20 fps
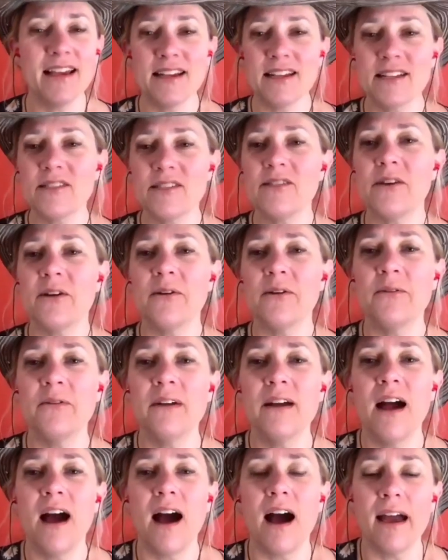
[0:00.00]
So
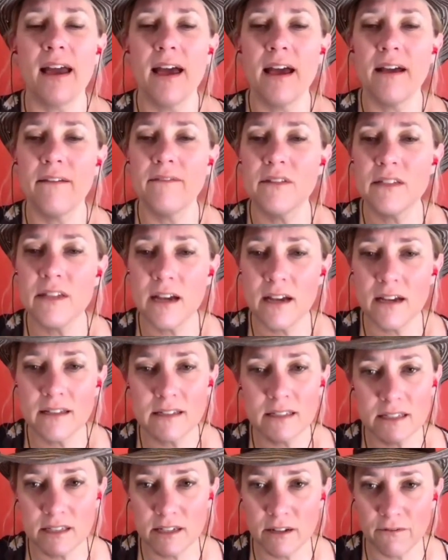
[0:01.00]
I have
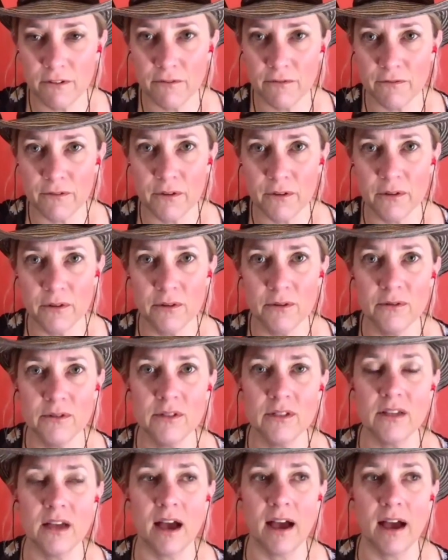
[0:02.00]
tons of different foods.